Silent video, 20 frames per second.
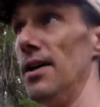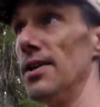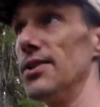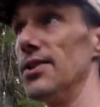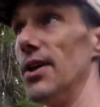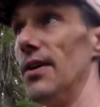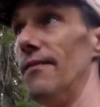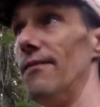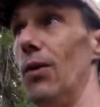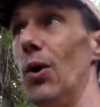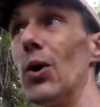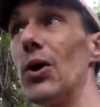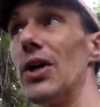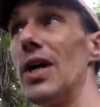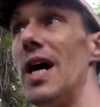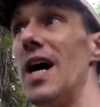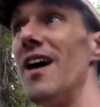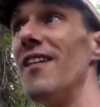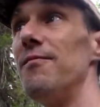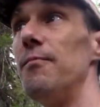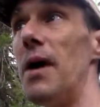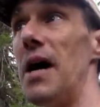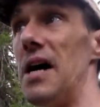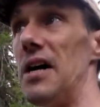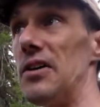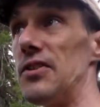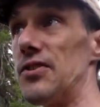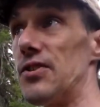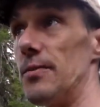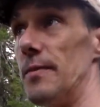It's 4.5
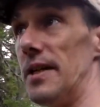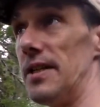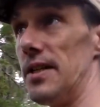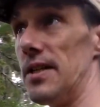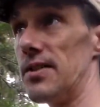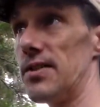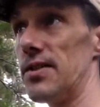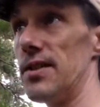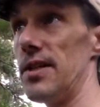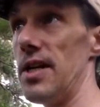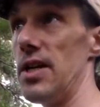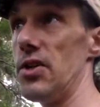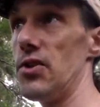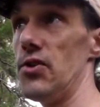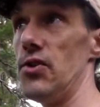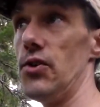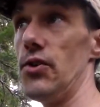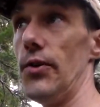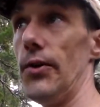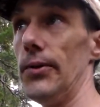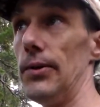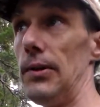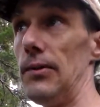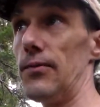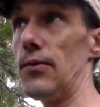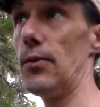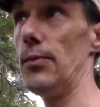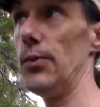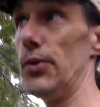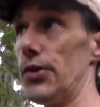miles to my destination
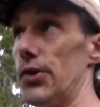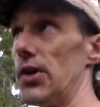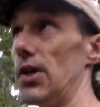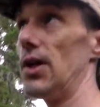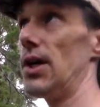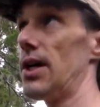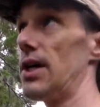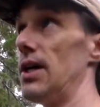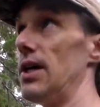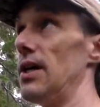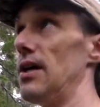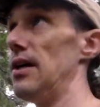total from the truck.